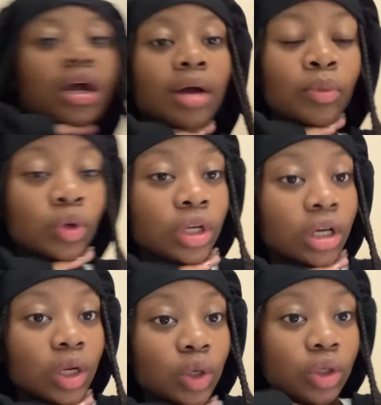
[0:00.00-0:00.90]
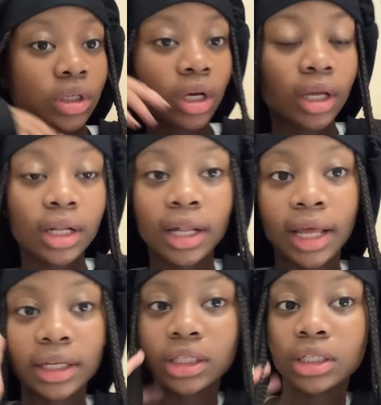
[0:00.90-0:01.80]
i'm only gonna look
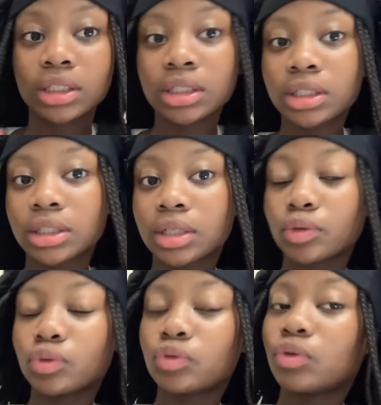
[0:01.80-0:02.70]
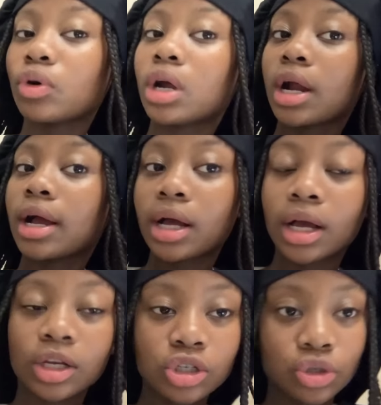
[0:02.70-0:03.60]
like this for
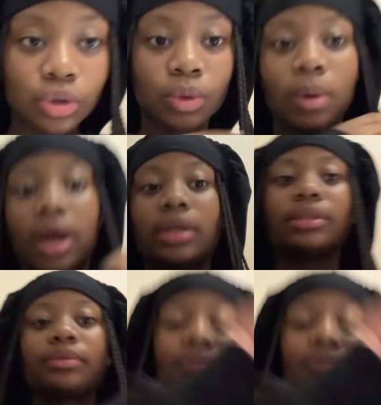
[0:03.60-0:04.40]
a short while